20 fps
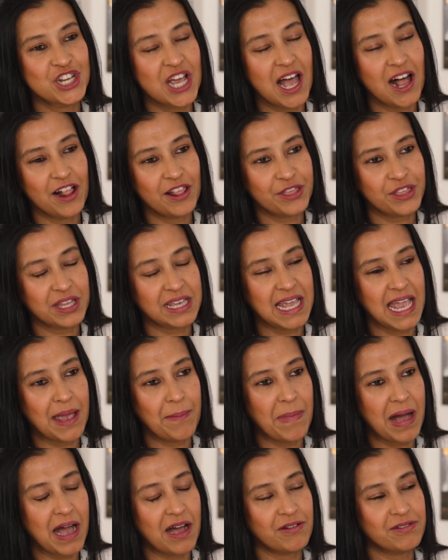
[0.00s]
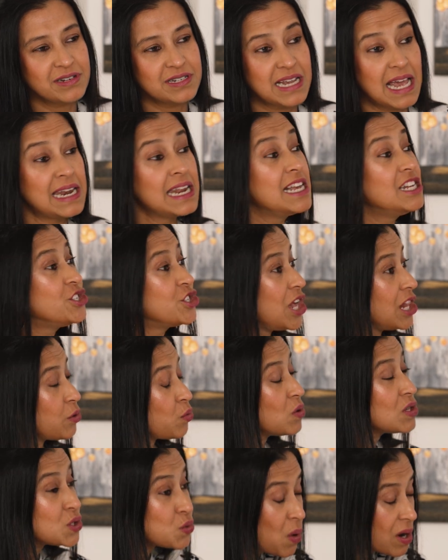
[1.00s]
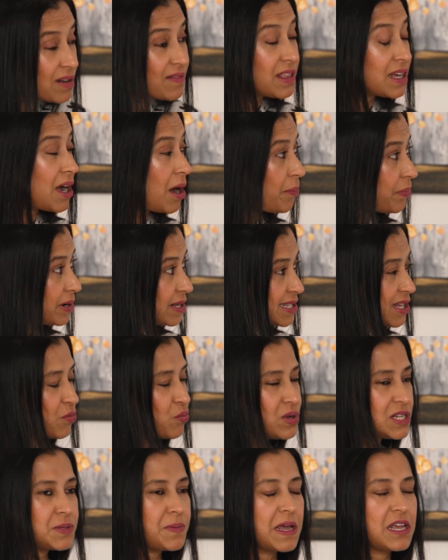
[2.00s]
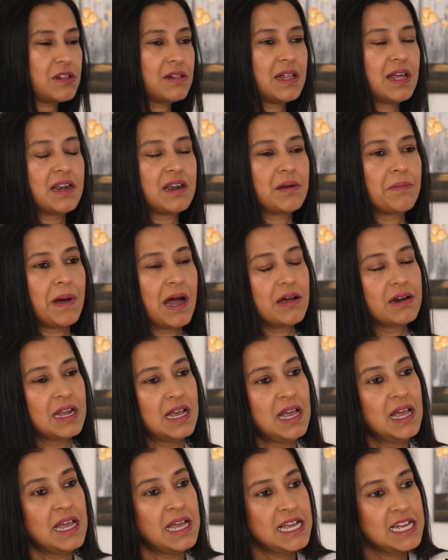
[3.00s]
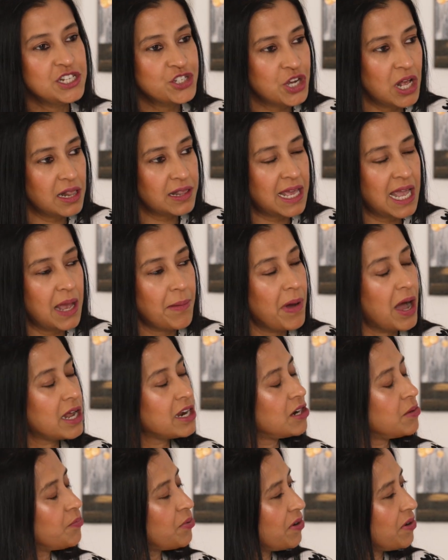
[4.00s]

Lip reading: Health came out, and Hinge Health was one of the companies that we speculated about. Hinge Health came out and